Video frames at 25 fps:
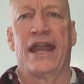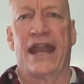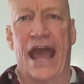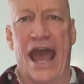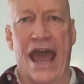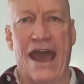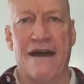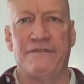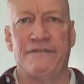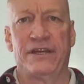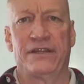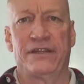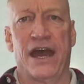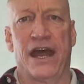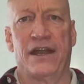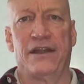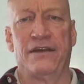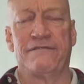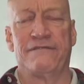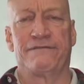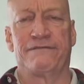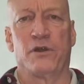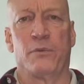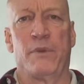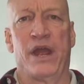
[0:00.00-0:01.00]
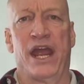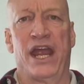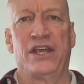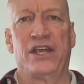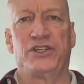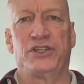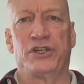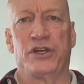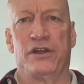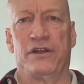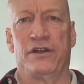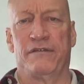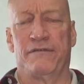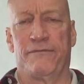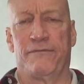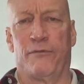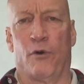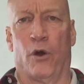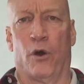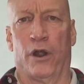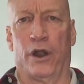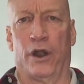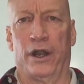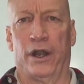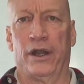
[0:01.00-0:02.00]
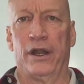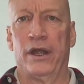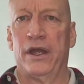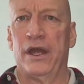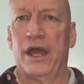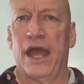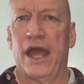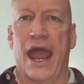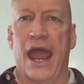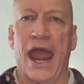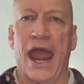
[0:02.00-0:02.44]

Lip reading: and having that information for